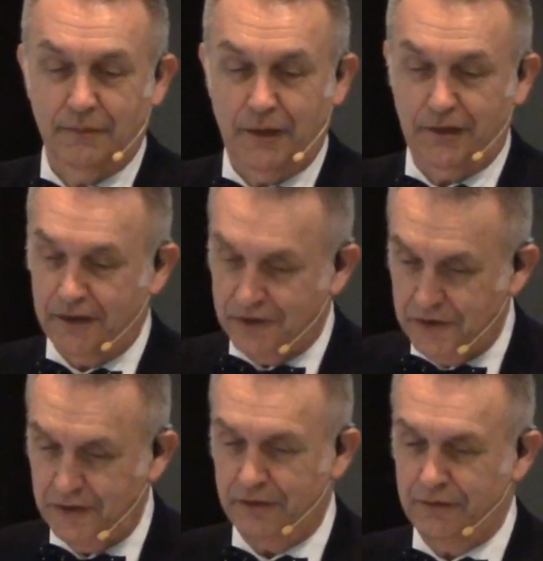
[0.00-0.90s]
But this
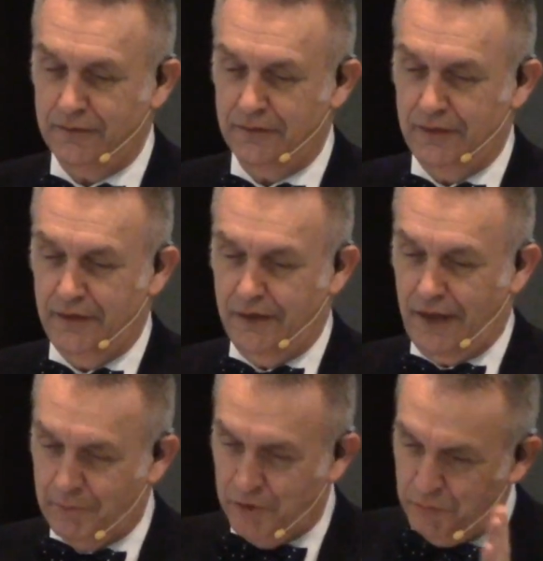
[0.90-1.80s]
year,
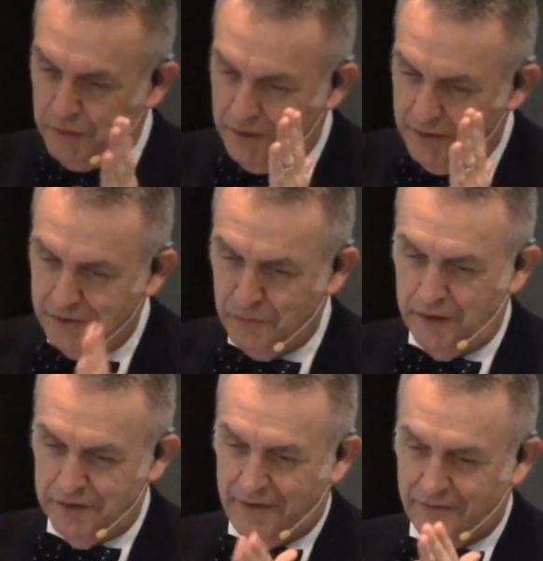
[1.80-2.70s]
I'm going to read these
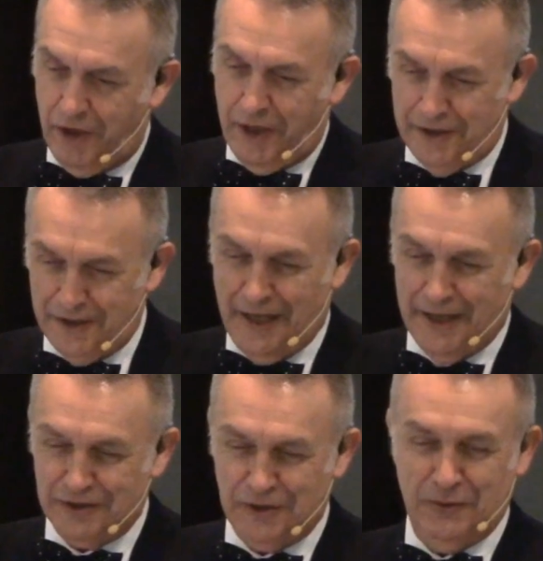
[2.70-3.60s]
ones I've got the
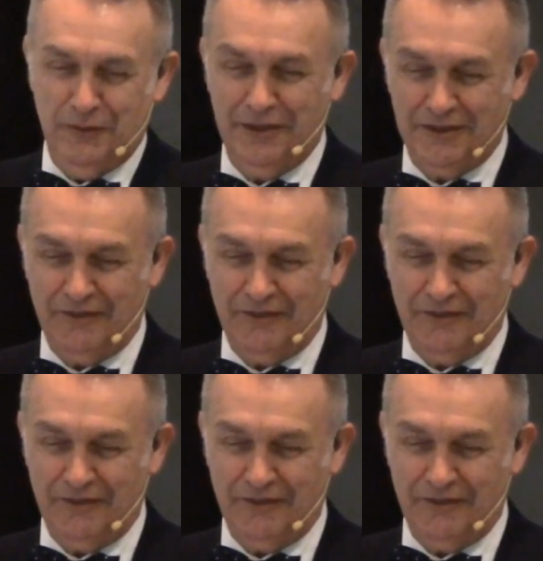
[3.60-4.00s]
last 2 weeks.